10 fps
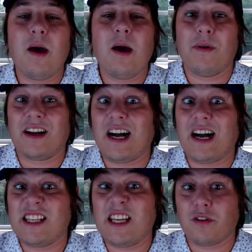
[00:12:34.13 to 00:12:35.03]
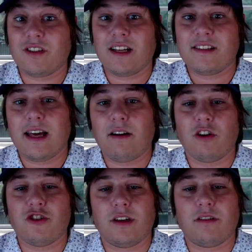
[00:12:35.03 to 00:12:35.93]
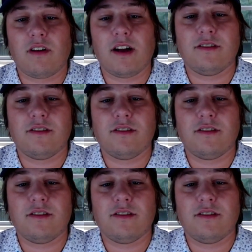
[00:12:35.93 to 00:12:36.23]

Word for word: because he presents that rushing threat.